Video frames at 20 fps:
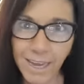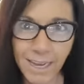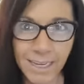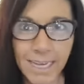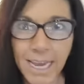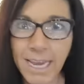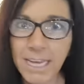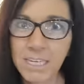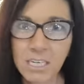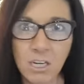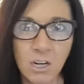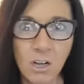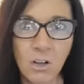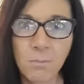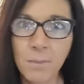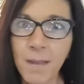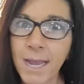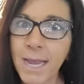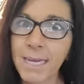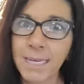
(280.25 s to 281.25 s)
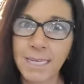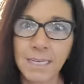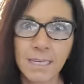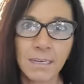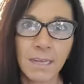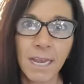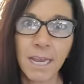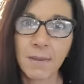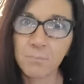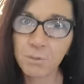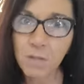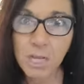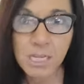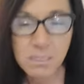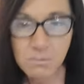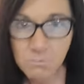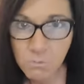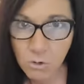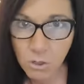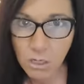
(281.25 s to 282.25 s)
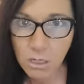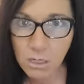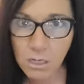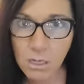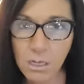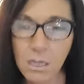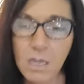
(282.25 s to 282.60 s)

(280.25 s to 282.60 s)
I gained it all back and, and plus more